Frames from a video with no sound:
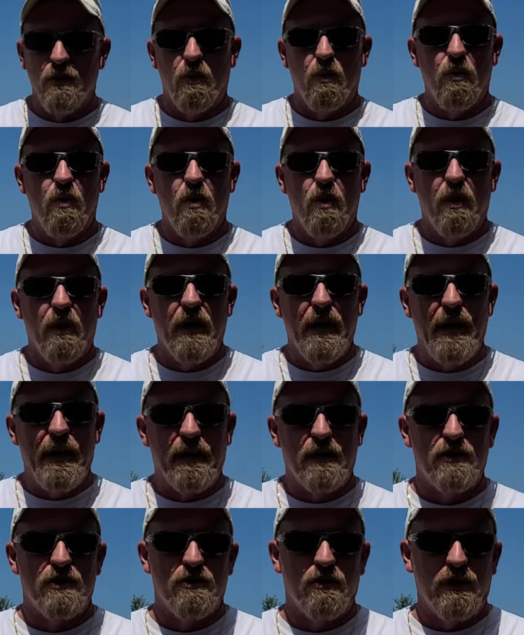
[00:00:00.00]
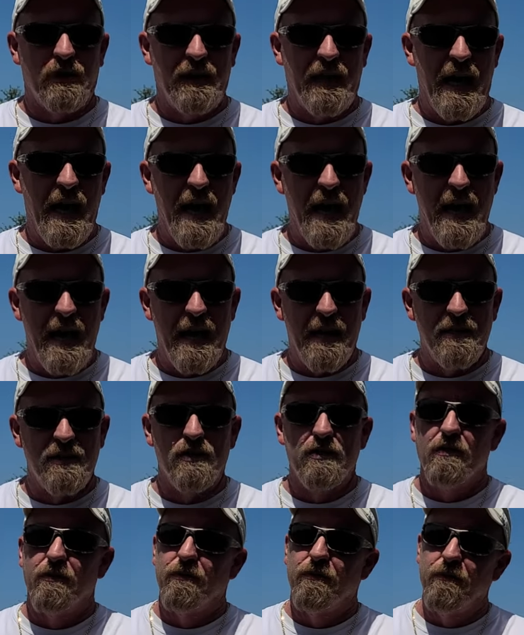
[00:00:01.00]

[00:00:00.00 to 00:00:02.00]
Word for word: or extra gas